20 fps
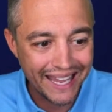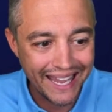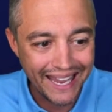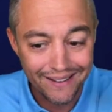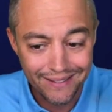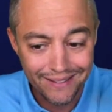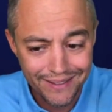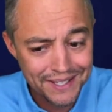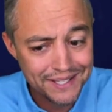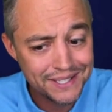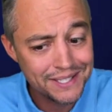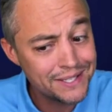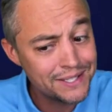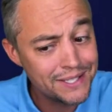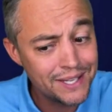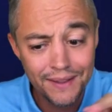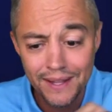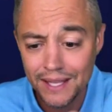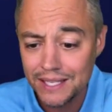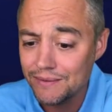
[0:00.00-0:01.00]
and listen
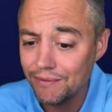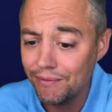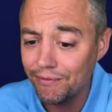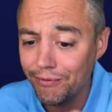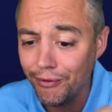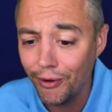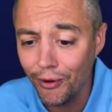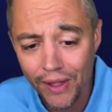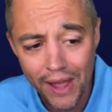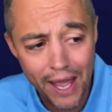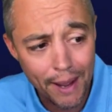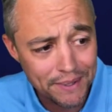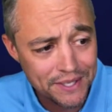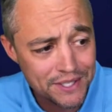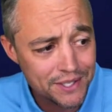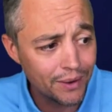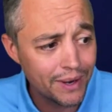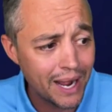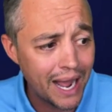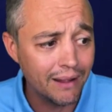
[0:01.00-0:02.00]
to this full
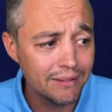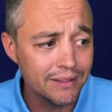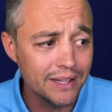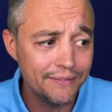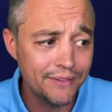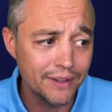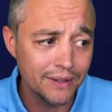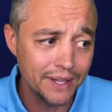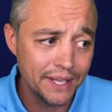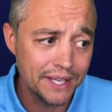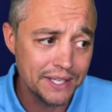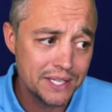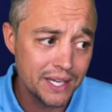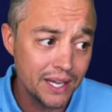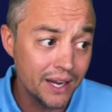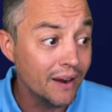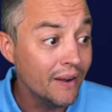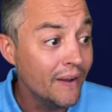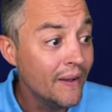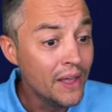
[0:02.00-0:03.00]
episode. I'll leave the links
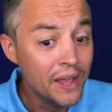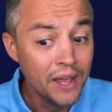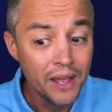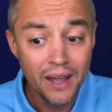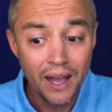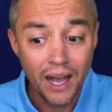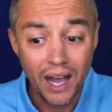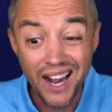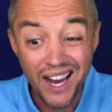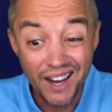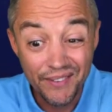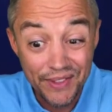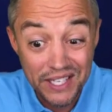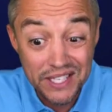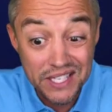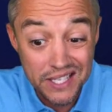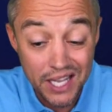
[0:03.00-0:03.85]
here. If this is